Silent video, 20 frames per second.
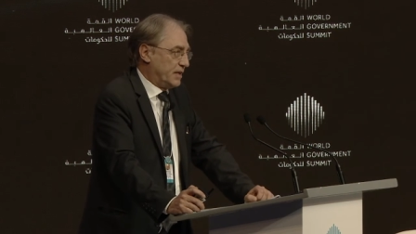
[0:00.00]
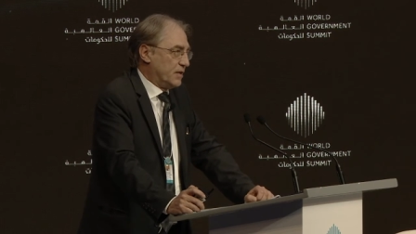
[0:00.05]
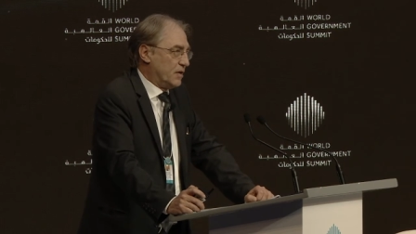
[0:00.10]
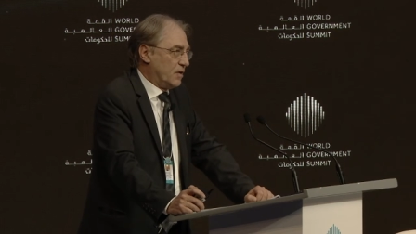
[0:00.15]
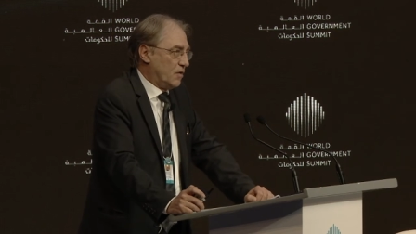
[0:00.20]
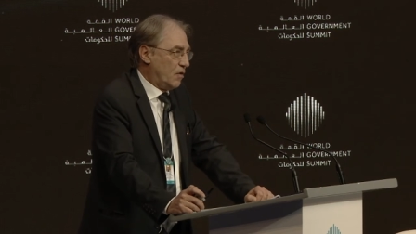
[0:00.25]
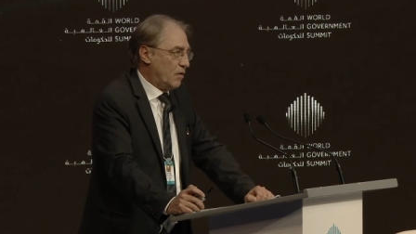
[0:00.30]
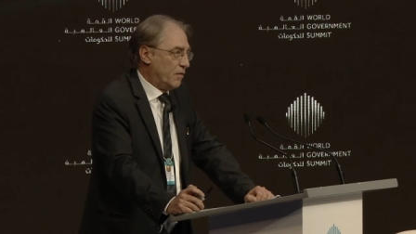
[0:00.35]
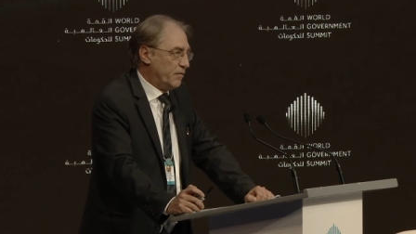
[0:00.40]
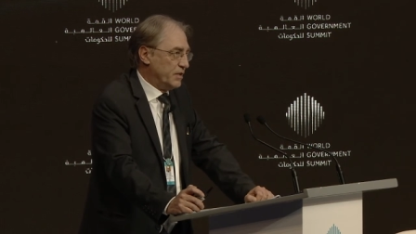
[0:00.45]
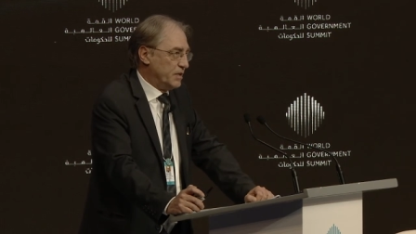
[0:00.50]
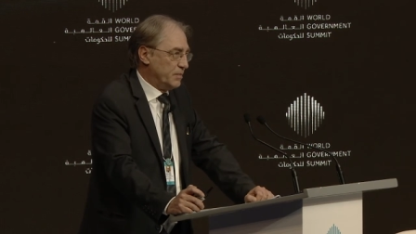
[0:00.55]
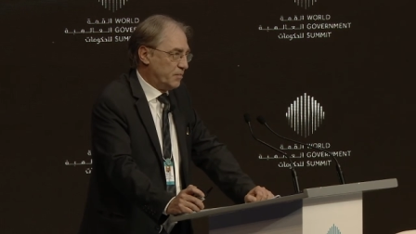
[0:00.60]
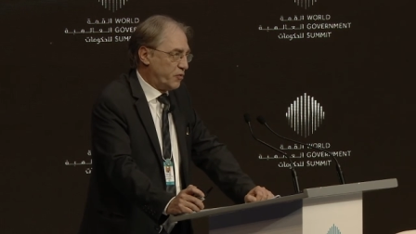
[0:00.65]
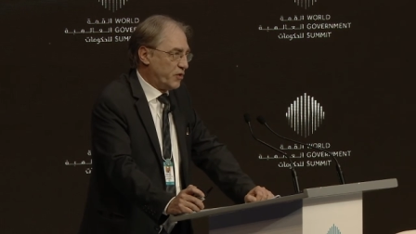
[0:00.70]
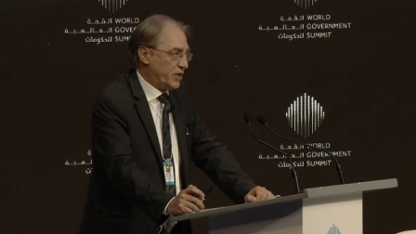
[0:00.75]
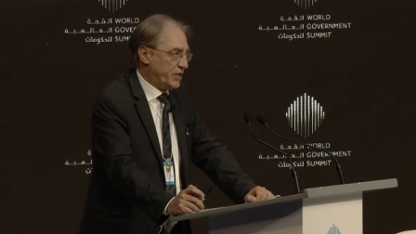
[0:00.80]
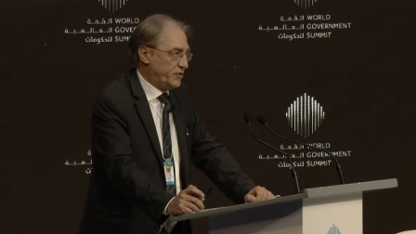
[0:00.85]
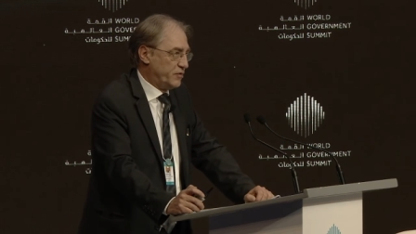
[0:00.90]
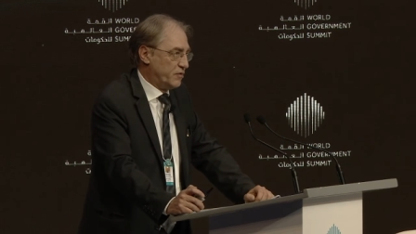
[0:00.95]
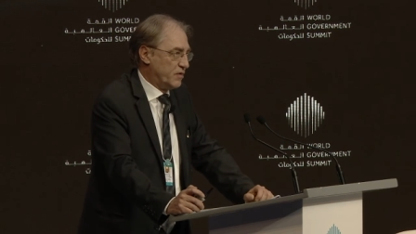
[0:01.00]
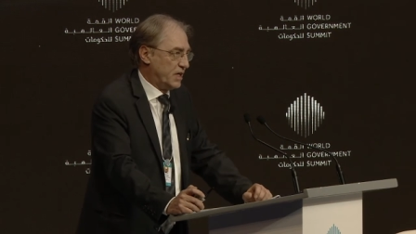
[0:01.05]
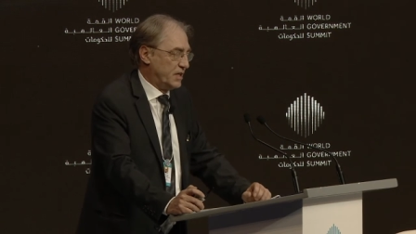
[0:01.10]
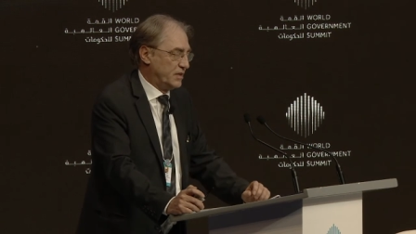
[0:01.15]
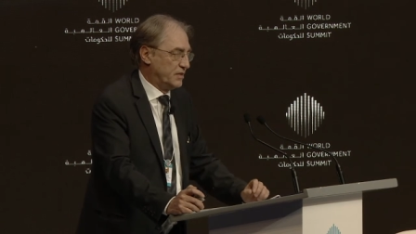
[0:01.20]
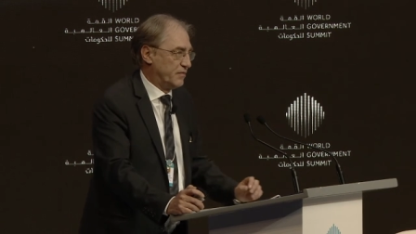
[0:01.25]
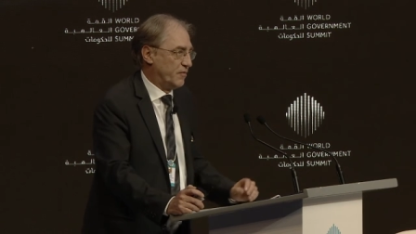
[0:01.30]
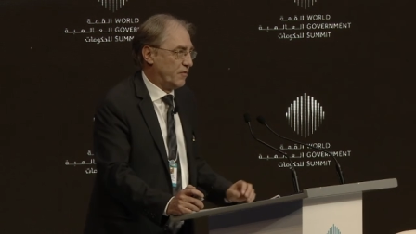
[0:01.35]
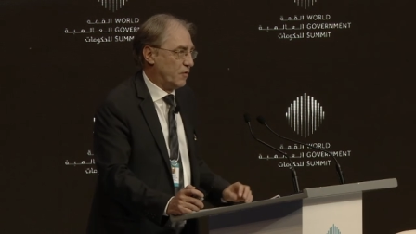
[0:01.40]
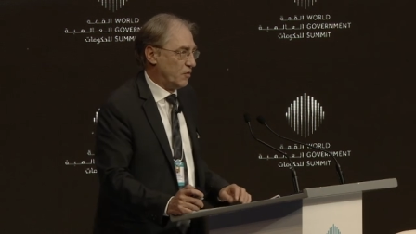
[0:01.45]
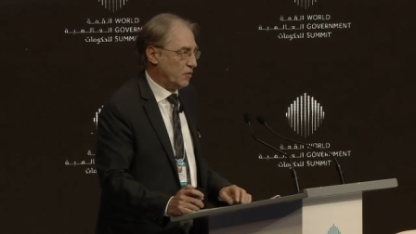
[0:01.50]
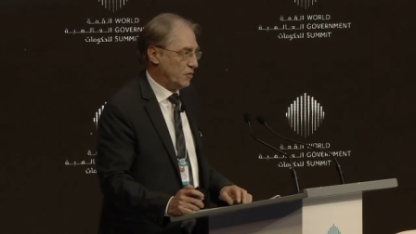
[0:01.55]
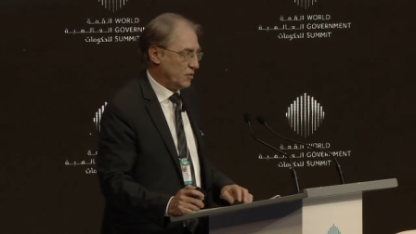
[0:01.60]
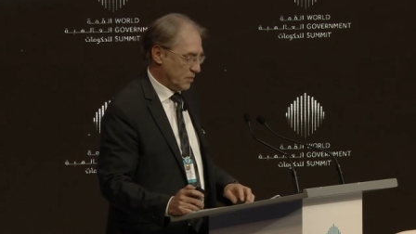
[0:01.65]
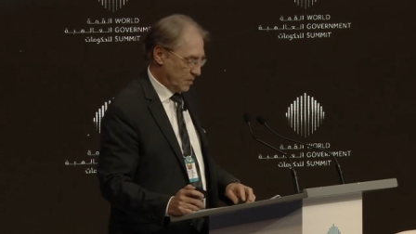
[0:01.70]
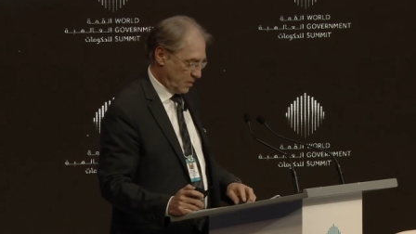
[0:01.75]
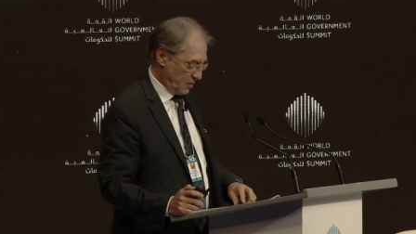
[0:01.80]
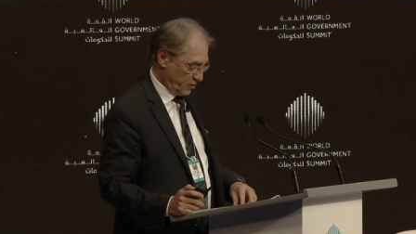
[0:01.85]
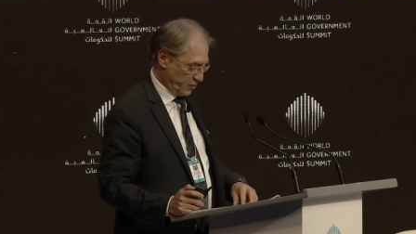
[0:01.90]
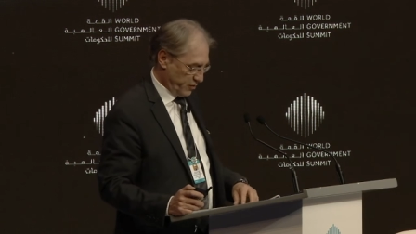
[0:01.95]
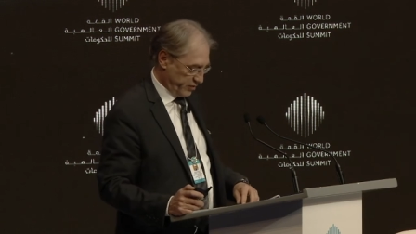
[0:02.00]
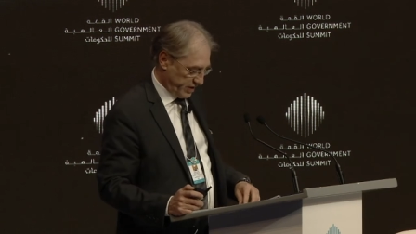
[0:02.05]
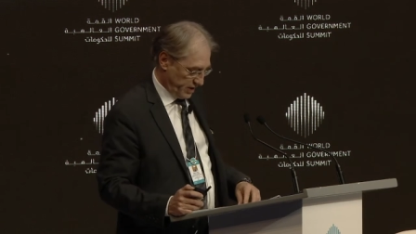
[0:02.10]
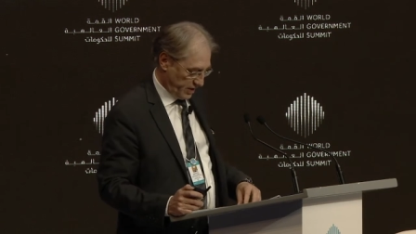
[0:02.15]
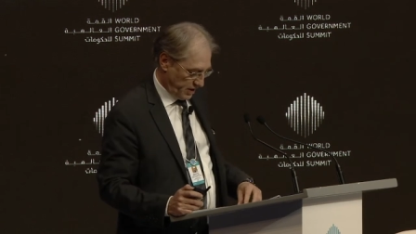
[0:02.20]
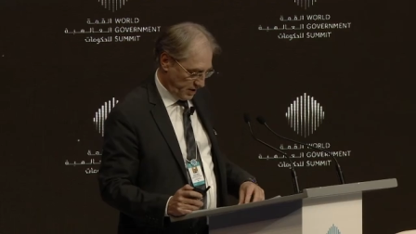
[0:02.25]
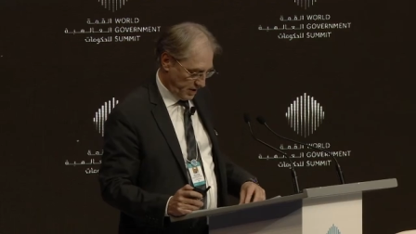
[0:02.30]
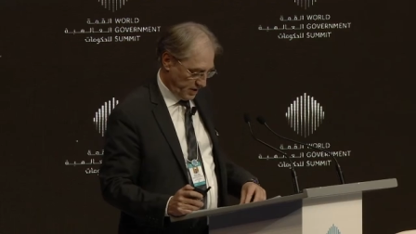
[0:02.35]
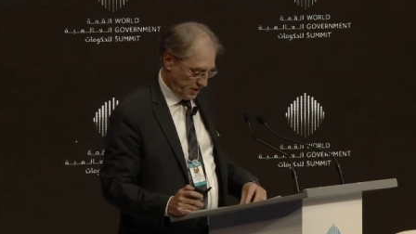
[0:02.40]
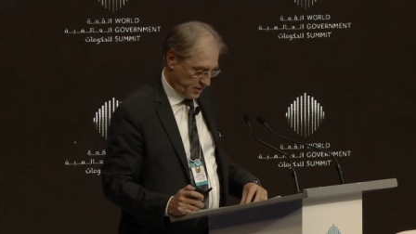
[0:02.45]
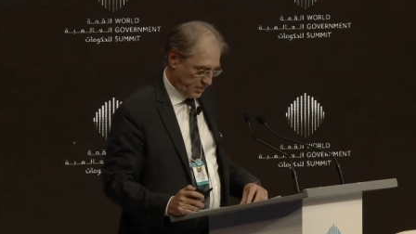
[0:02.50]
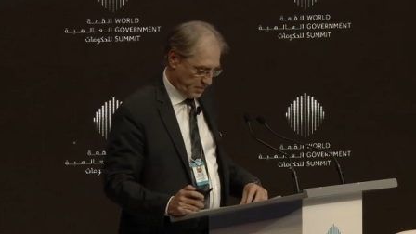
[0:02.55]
of the pressurized volume of the